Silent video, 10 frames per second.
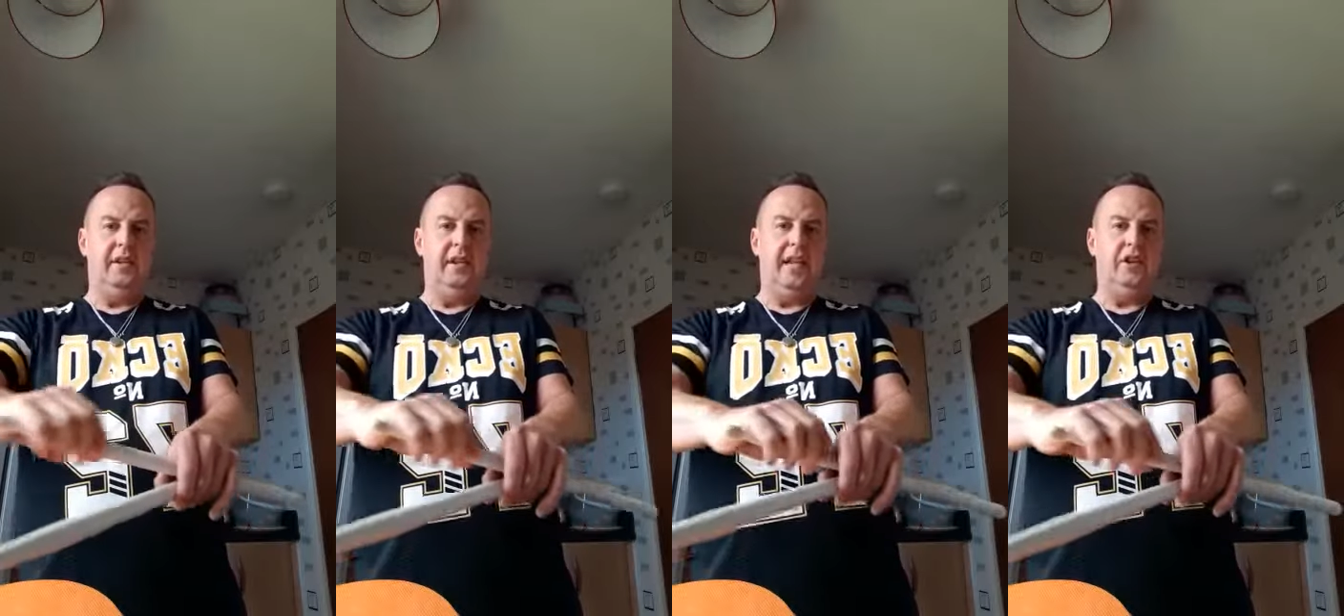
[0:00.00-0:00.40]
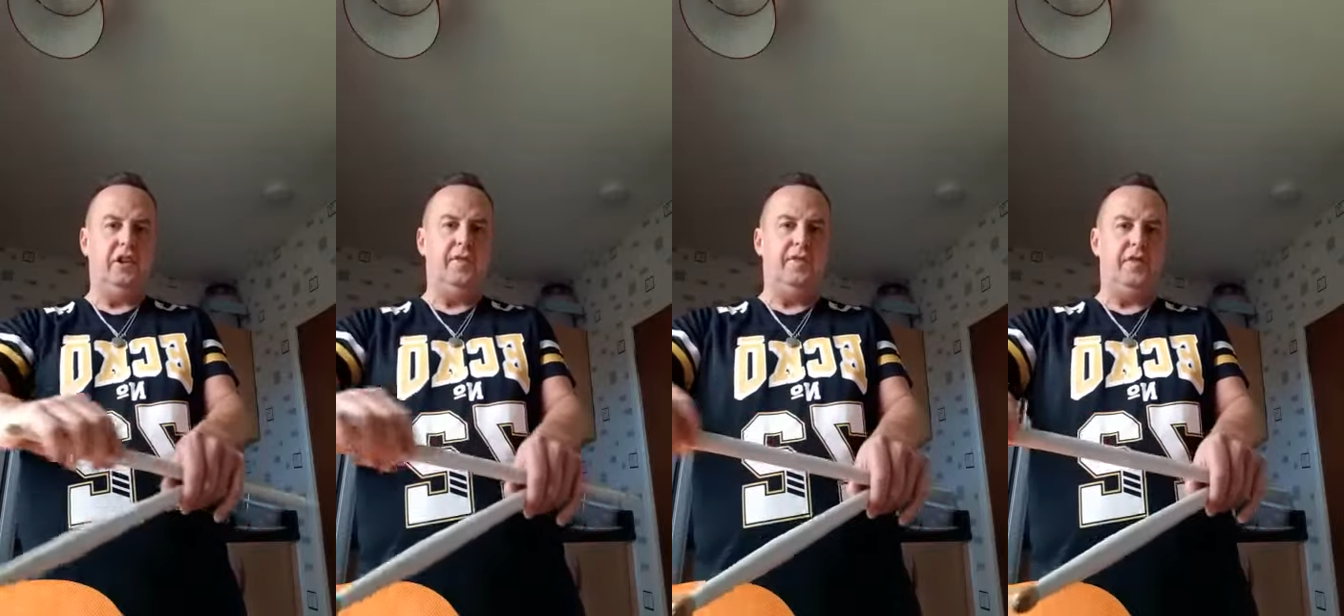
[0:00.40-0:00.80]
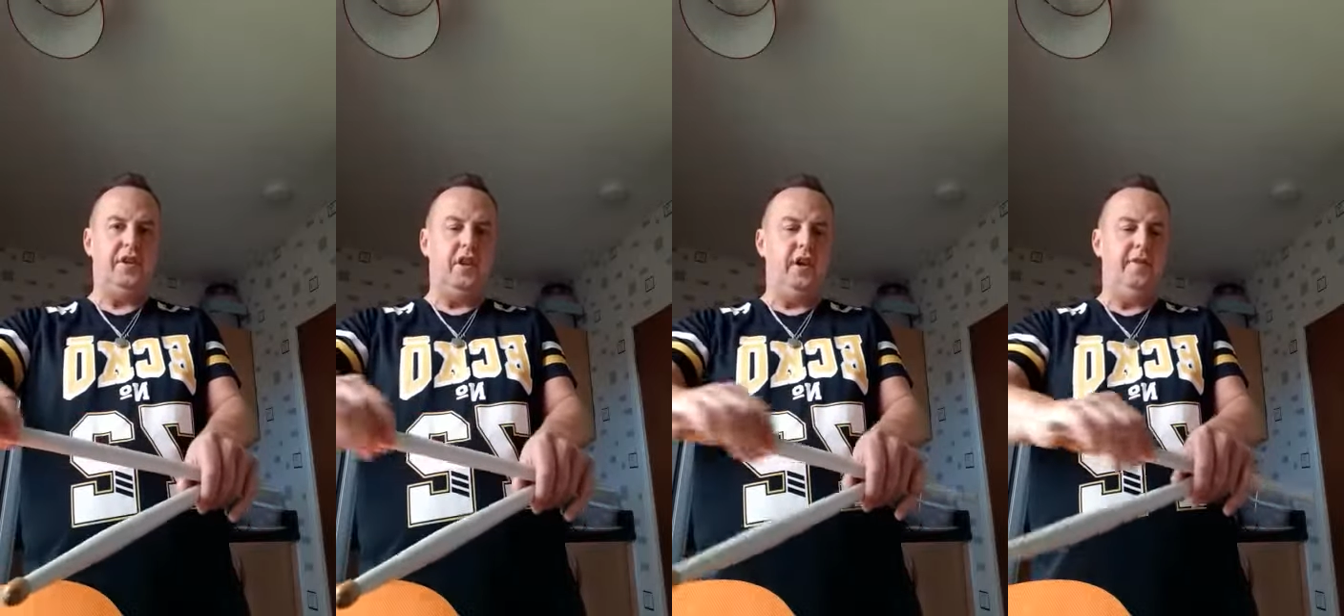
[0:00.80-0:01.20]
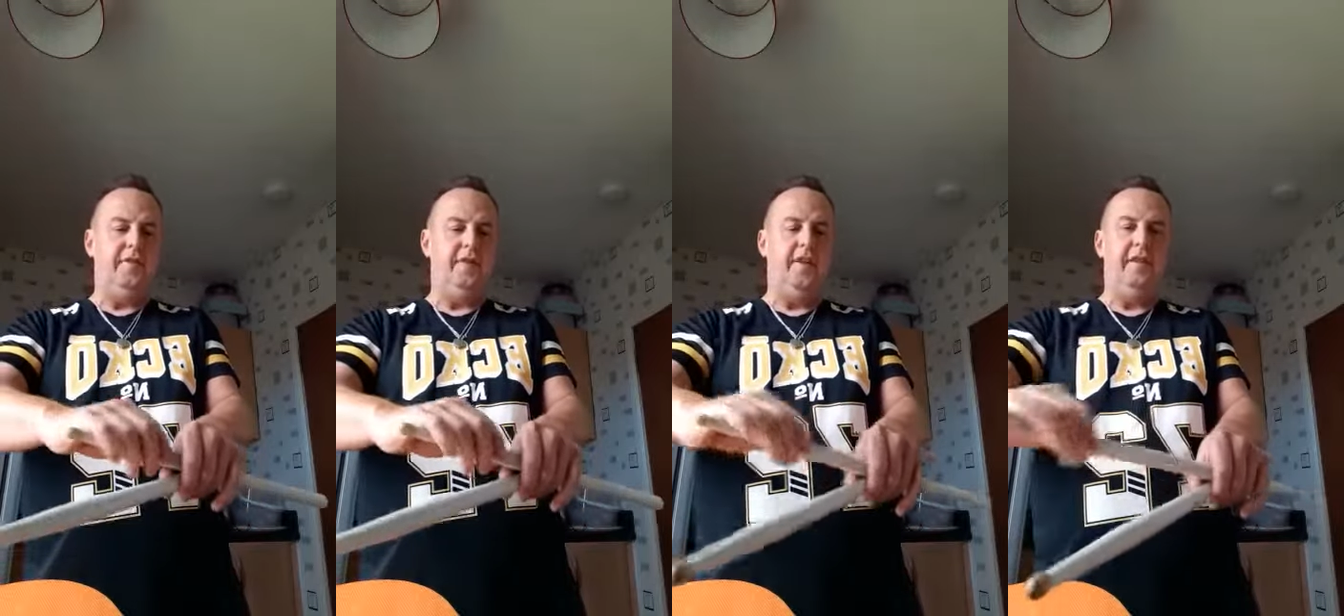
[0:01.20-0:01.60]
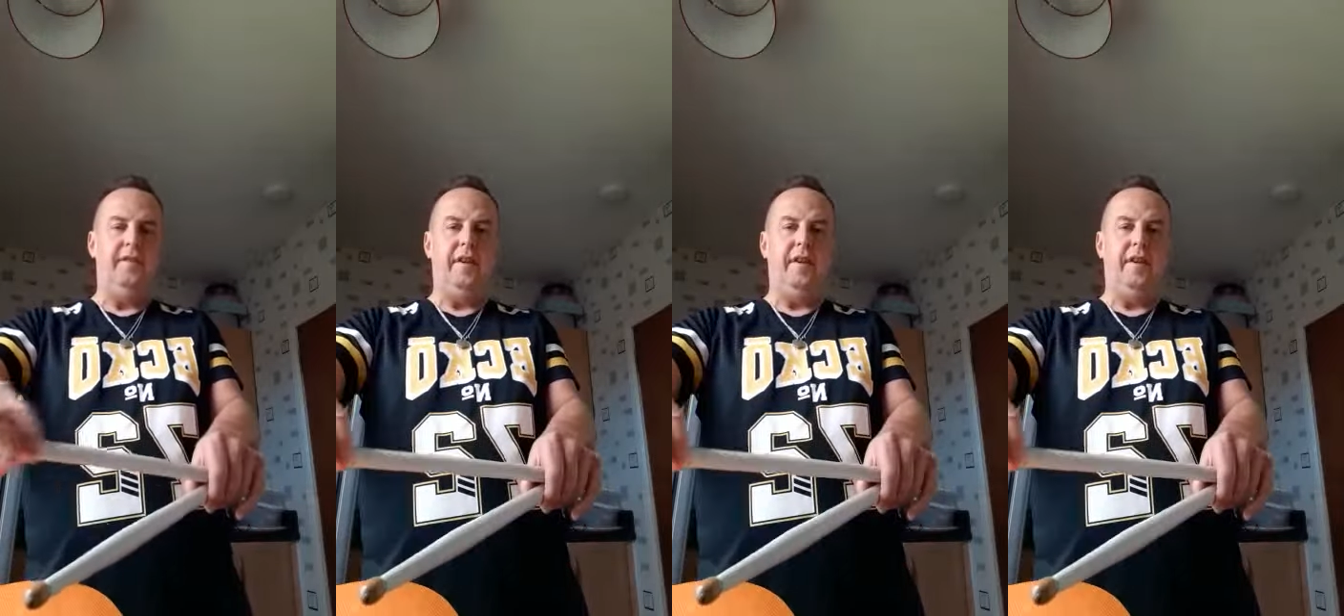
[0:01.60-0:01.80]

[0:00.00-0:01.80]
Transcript: So that should slide very,